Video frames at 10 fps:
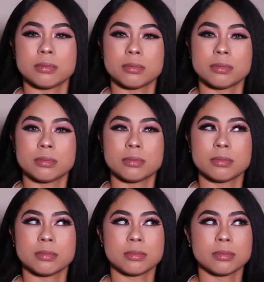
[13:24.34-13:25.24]

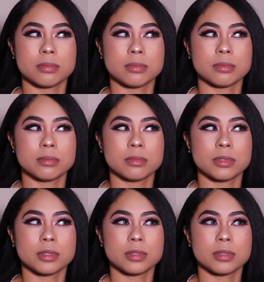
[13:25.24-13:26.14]

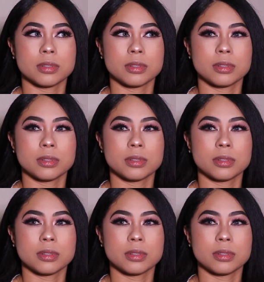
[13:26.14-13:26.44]
Nothing is said.